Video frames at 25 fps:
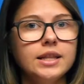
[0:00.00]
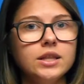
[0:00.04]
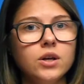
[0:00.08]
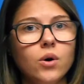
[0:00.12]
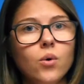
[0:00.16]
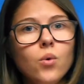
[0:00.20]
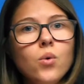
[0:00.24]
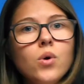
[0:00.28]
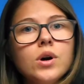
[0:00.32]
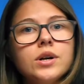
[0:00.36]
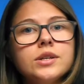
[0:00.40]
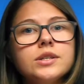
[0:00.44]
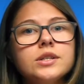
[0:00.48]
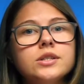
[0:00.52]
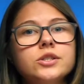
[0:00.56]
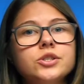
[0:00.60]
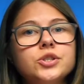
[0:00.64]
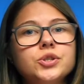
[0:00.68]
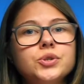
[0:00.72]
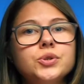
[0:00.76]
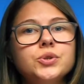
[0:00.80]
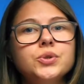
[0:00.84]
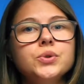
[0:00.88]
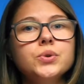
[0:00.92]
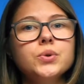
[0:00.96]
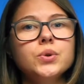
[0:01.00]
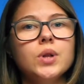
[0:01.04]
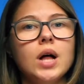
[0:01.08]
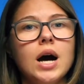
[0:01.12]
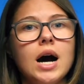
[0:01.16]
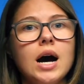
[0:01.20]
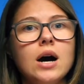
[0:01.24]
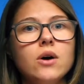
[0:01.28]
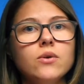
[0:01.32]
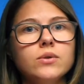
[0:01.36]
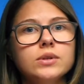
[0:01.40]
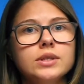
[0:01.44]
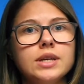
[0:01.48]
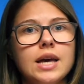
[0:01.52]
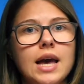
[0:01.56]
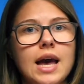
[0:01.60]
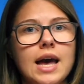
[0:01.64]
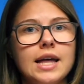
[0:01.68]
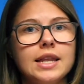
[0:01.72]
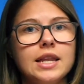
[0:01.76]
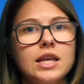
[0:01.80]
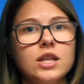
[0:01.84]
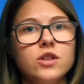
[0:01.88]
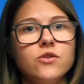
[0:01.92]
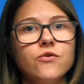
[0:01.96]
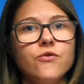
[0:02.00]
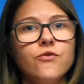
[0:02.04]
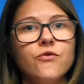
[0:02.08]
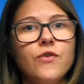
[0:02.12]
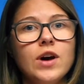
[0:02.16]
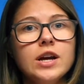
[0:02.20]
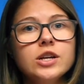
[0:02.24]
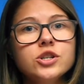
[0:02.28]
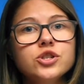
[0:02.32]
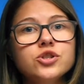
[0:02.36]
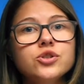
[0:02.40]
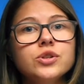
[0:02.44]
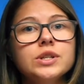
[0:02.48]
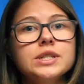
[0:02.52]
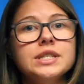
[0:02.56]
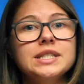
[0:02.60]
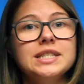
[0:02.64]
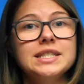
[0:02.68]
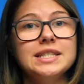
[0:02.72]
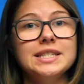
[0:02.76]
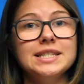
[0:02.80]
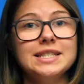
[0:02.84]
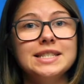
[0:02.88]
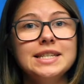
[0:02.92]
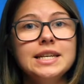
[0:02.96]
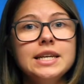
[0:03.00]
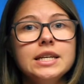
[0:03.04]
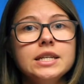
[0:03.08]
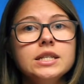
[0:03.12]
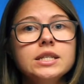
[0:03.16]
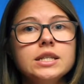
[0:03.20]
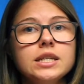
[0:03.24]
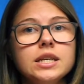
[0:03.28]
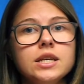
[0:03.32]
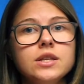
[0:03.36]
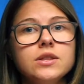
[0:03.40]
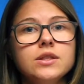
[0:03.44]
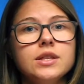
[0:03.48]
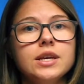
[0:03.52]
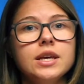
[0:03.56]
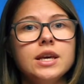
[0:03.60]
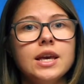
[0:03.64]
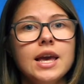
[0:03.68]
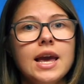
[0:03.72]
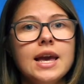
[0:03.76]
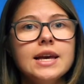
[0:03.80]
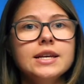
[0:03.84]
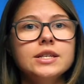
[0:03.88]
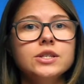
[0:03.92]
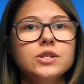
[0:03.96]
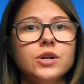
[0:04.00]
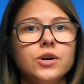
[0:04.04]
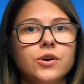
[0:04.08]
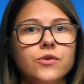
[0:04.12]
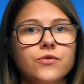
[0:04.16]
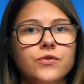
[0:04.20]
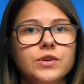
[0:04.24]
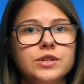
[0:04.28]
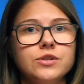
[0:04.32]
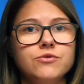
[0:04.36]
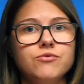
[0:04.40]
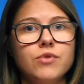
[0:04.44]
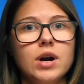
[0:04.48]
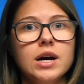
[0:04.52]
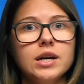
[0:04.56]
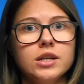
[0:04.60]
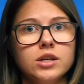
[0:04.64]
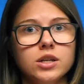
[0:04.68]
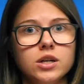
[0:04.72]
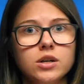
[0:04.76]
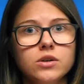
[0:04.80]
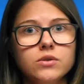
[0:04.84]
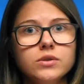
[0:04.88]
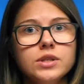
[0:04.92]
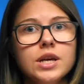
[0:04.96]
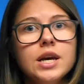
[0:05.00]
In order to rule out an infectious disease in the case of a dry nose,